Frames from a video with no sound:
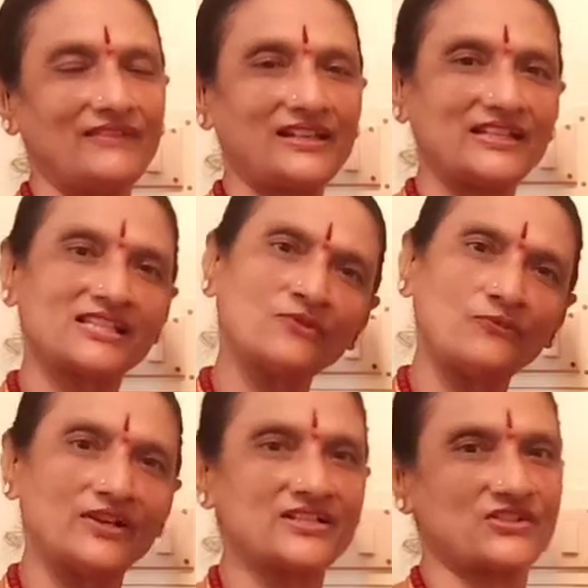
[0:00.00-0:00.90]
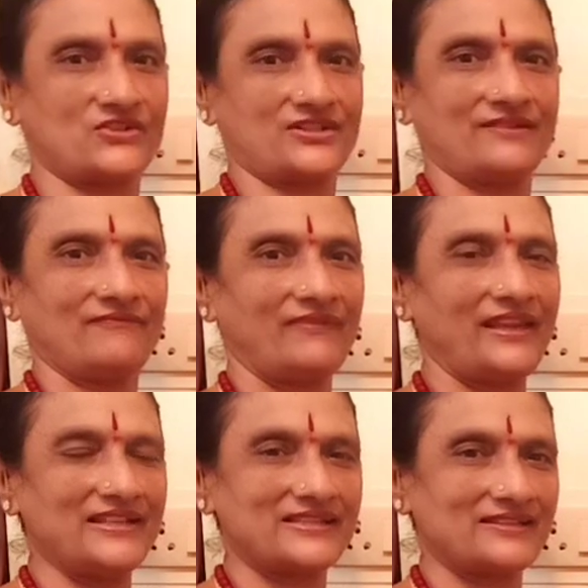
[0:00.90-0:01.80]
That is the first
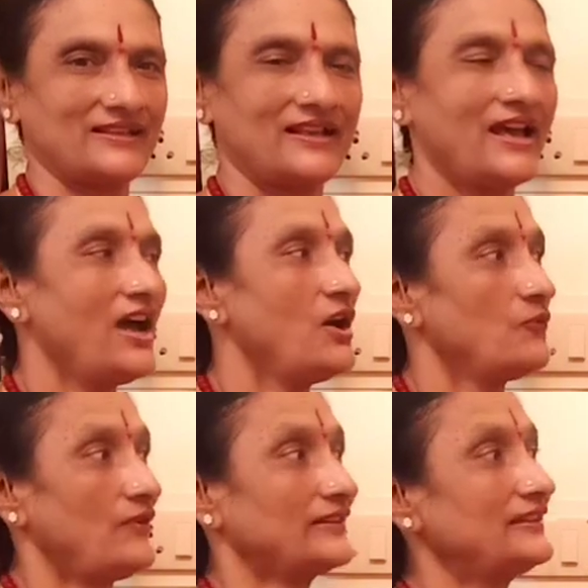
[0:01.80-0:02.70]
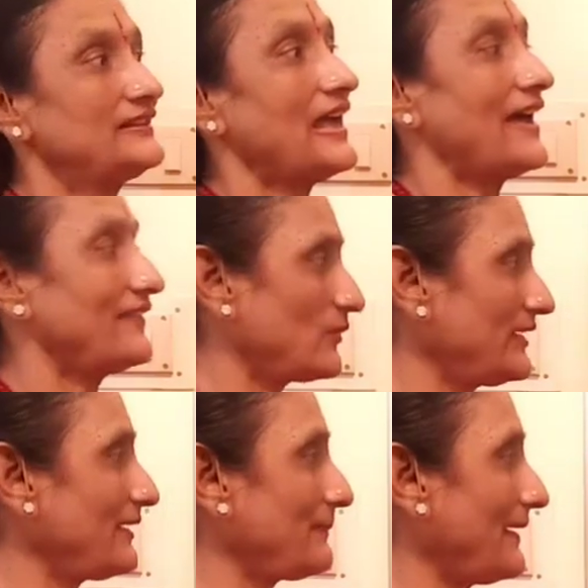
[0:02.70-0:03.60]
case. Further, the other
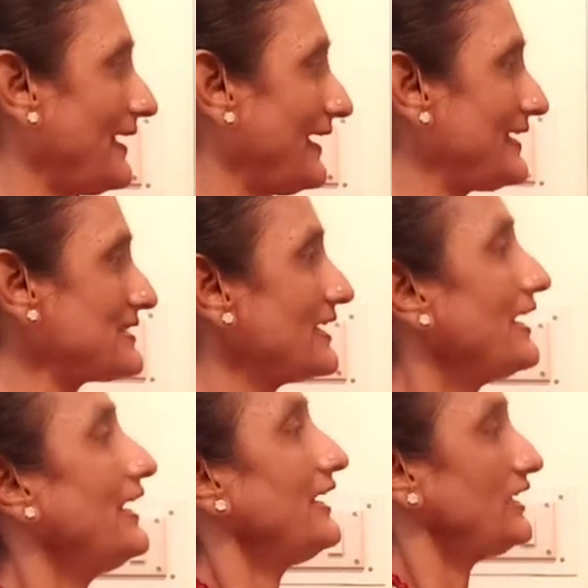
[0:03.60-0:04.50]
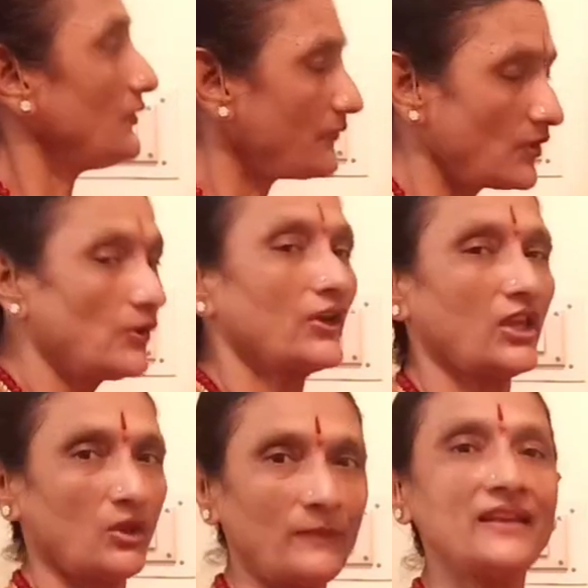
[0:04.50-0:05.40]
one replies, if you
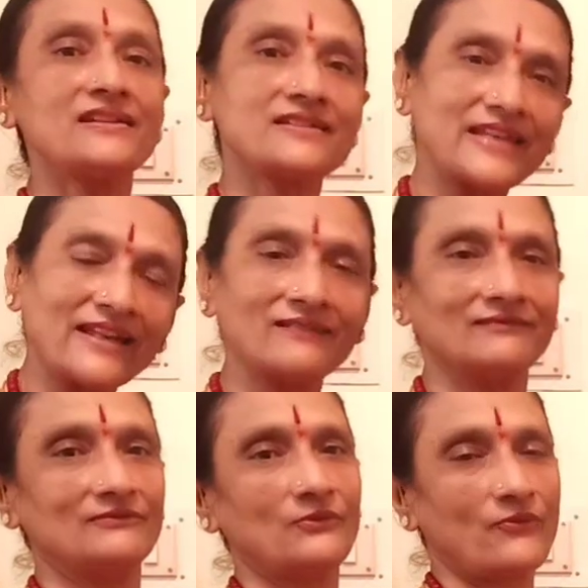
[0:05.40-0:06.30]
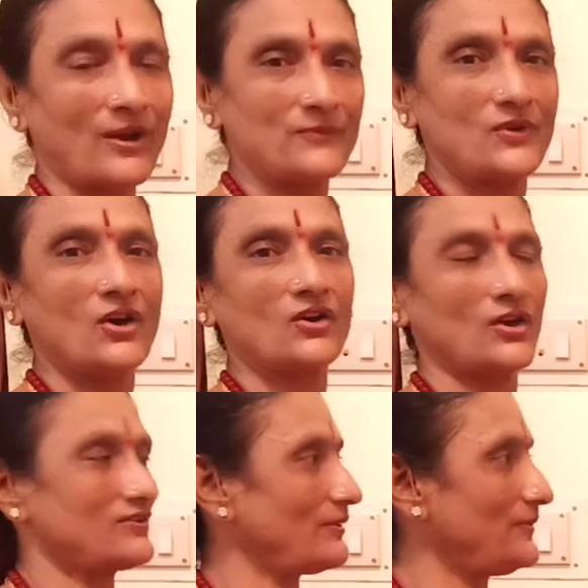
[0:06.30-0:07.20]
give me 10 from your
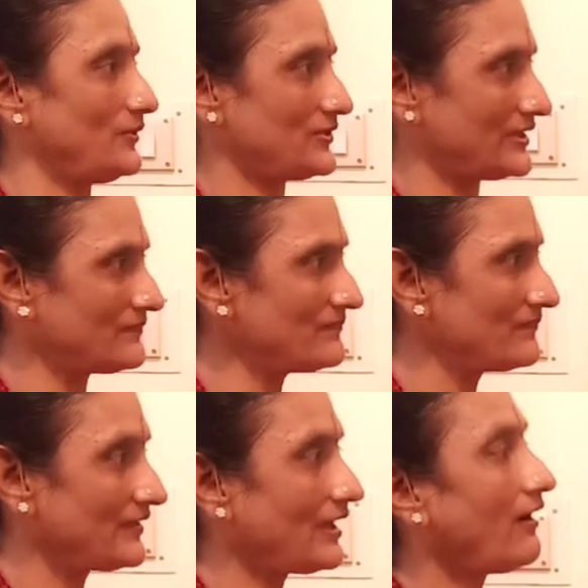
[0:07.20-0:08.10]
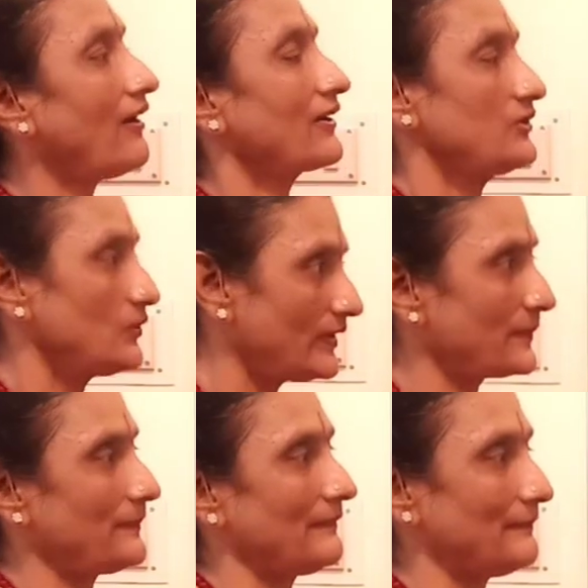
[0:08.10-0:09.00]
contribution or
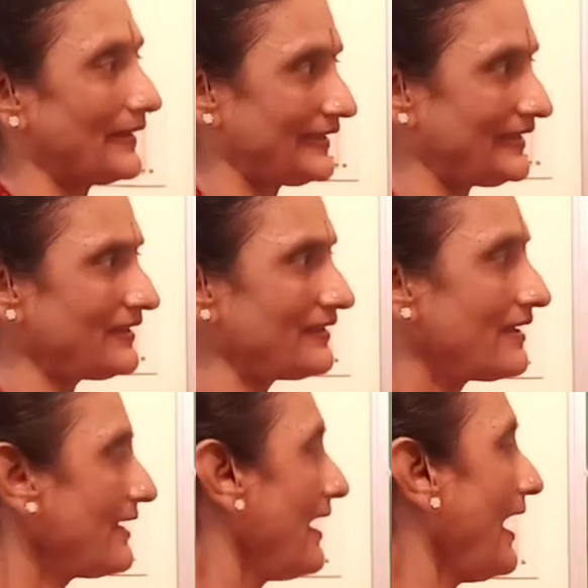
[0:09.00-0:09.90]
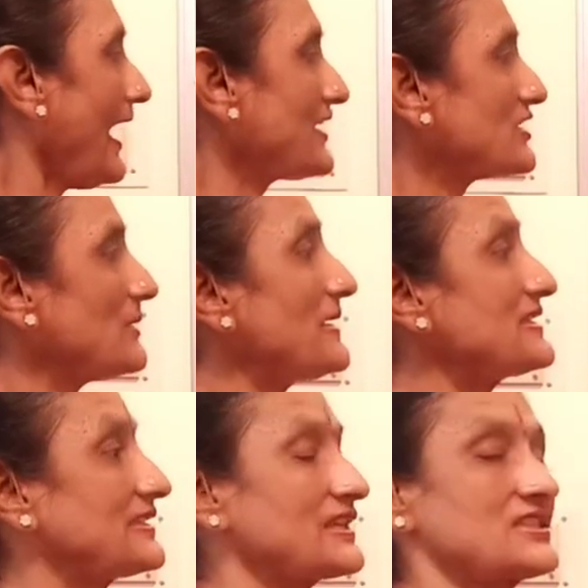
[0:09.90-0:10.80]
your money, I shall be
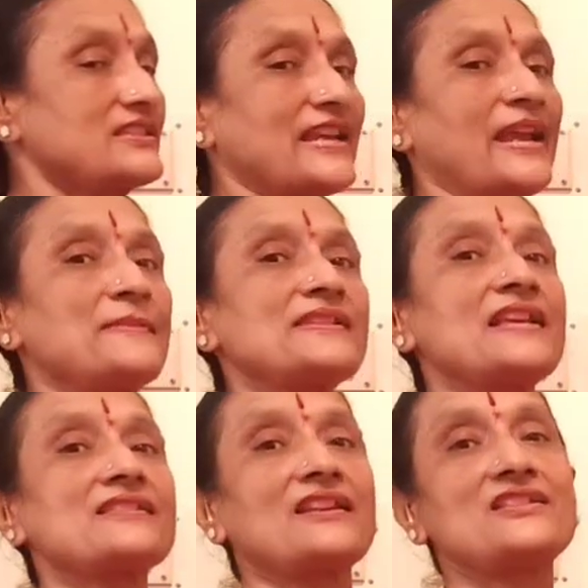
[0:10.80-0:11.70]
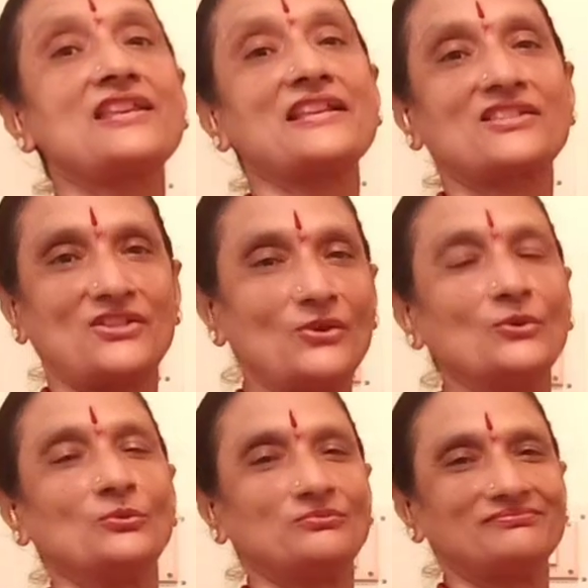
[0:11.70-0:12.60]
6 times as rich as you.